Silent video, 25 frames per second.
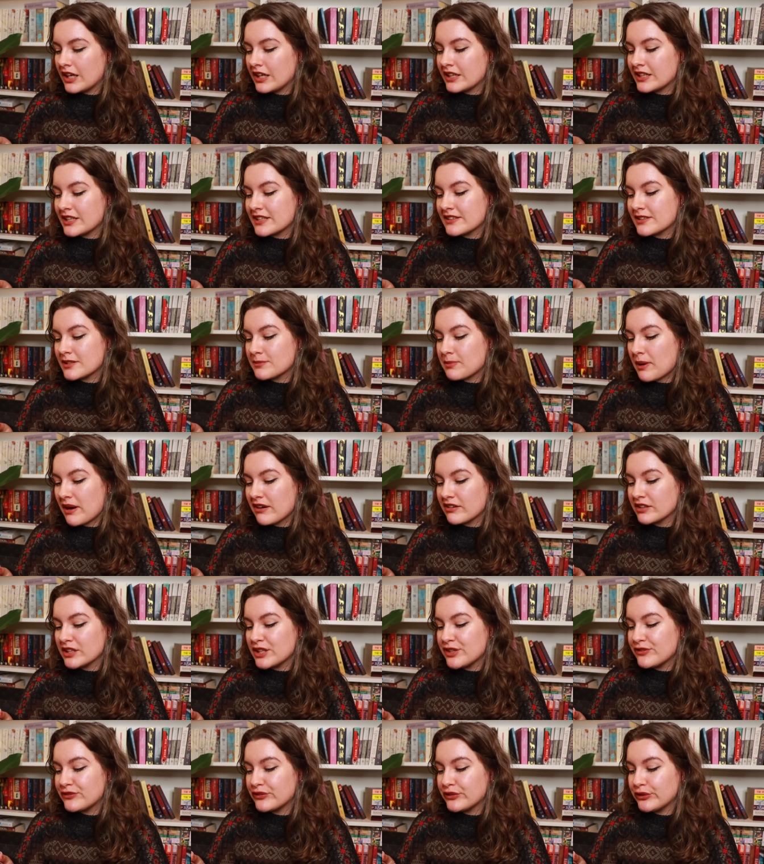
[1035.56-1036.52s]
and it is
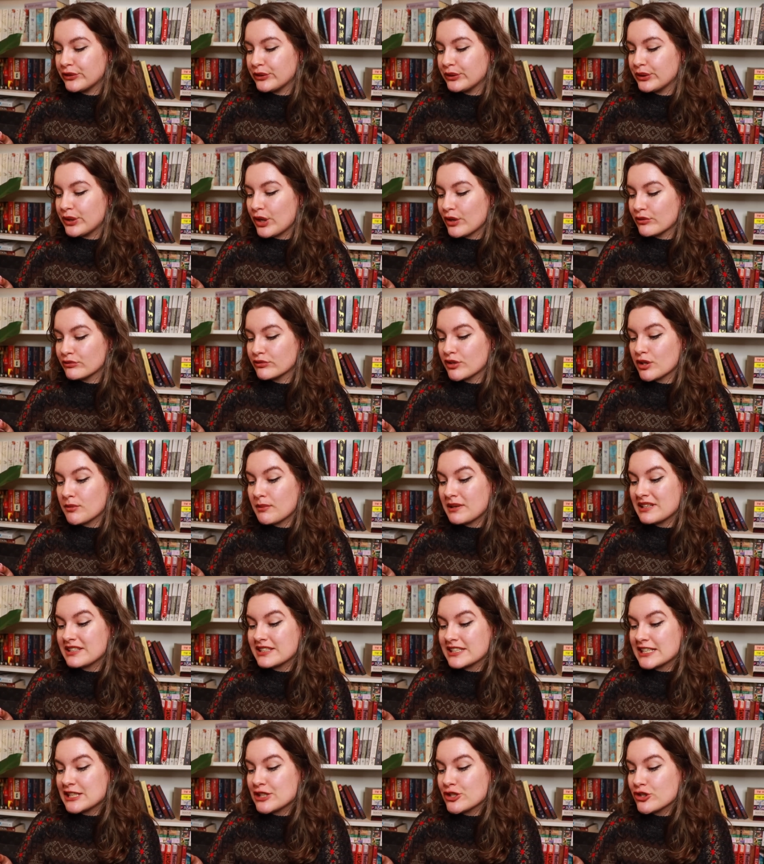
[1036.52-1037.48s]
apparently full of
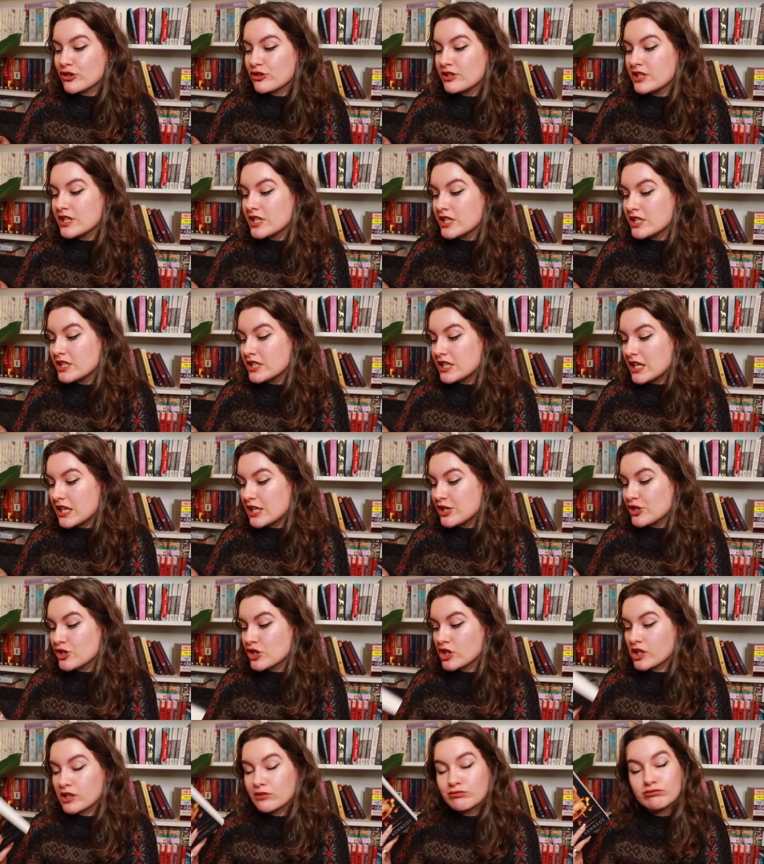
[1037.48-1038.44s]
romance, intrigue and
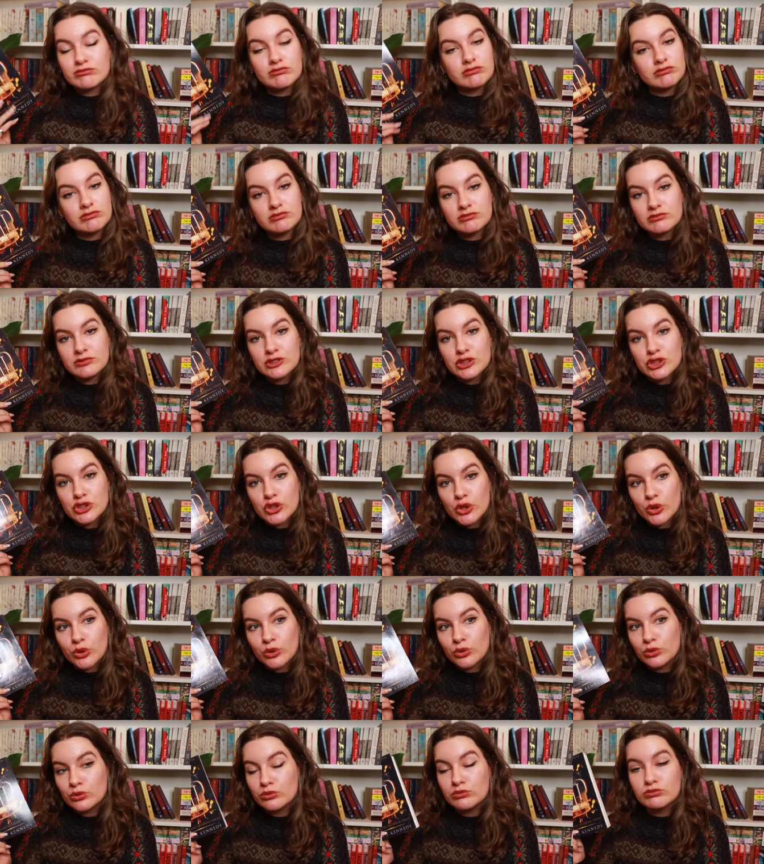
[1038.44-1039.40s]
danger.
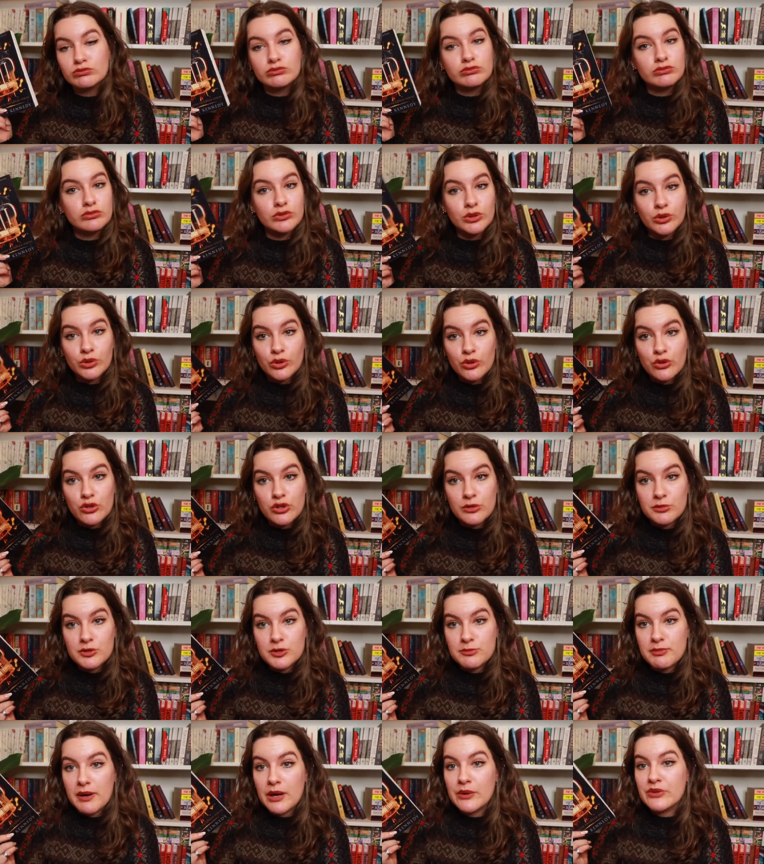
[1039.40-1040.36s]
So don't know too
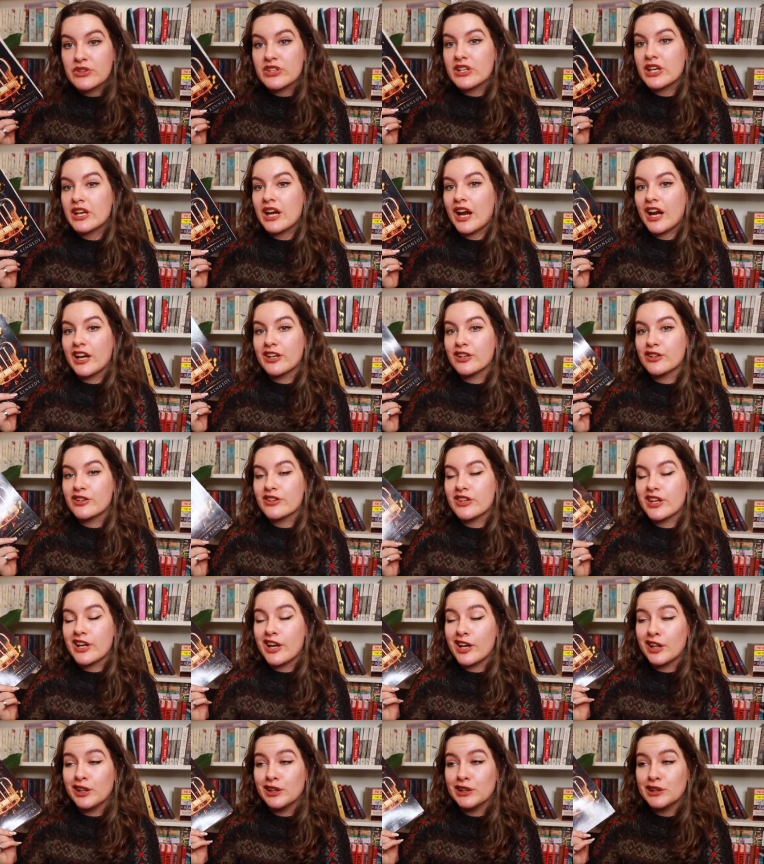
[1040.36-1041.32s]
much about it. I know
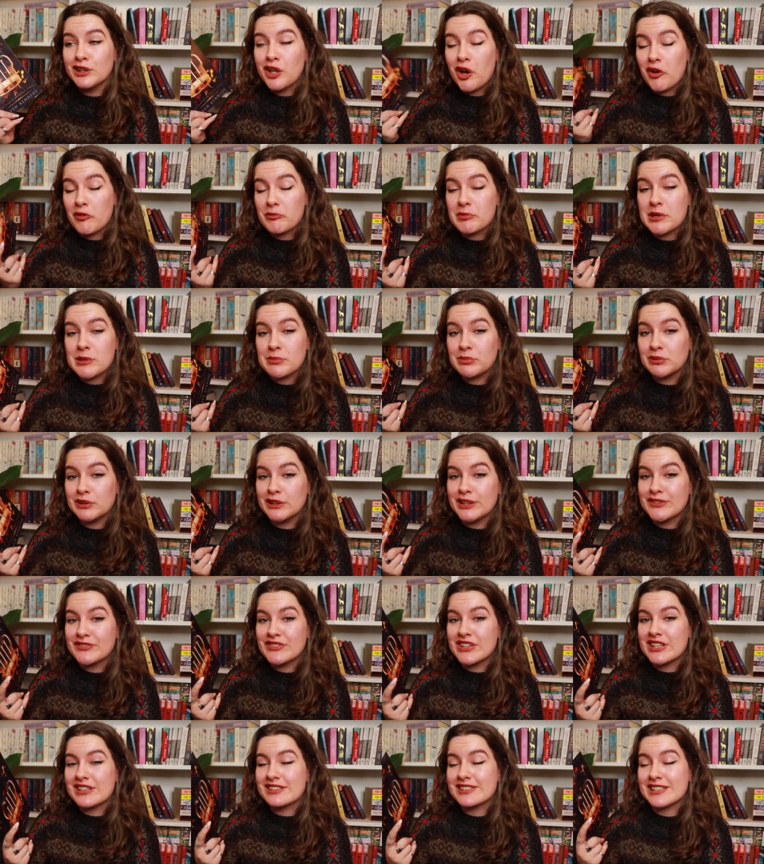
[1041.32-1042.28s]
that a lot of people
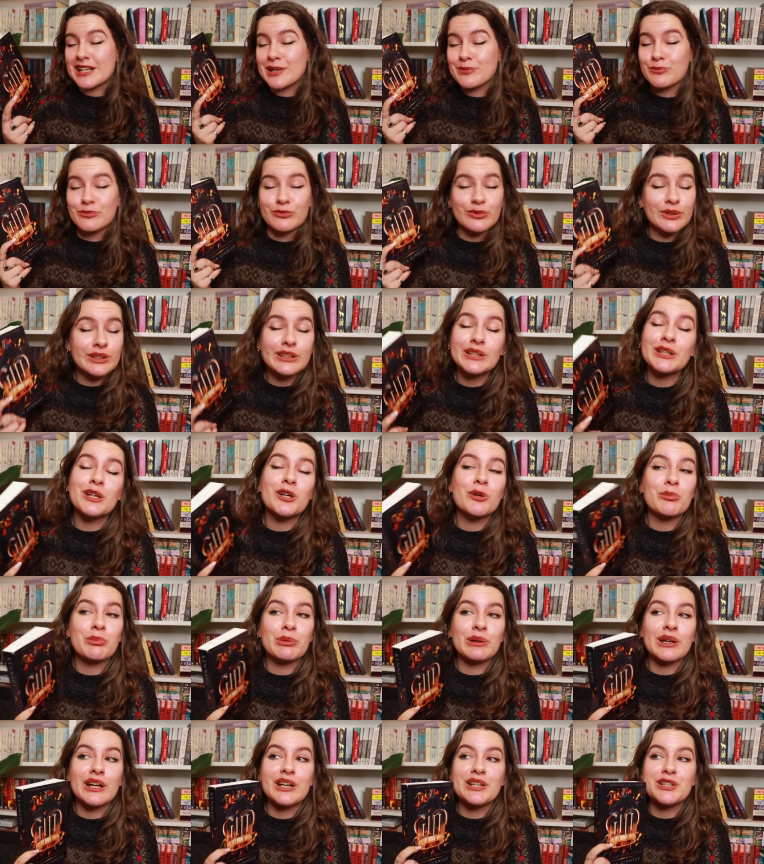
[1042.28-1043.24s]
love this and I'm really
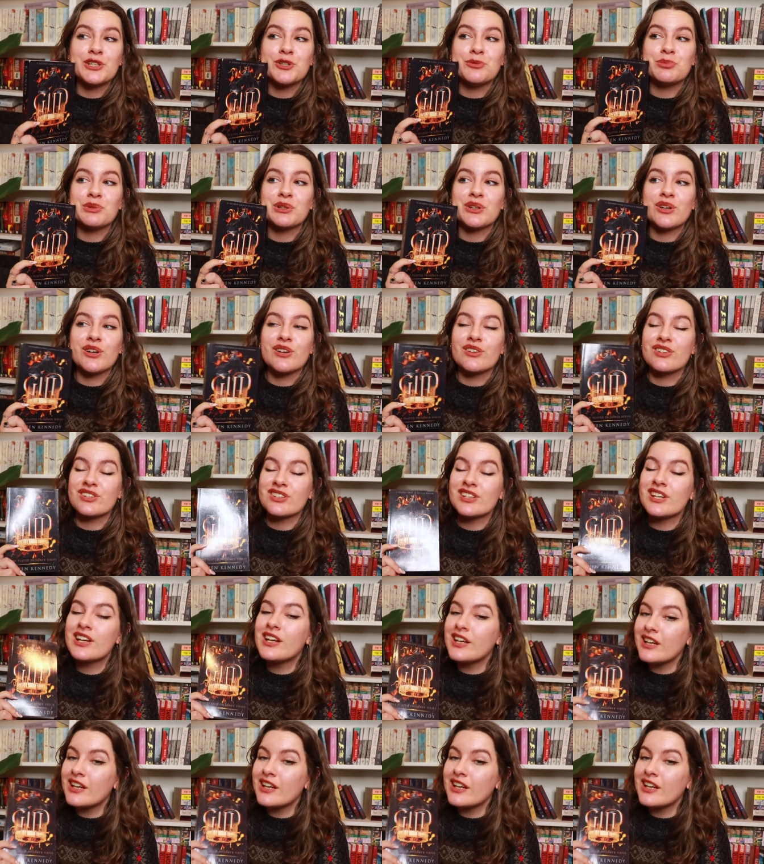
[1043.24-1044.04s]
hoping I do because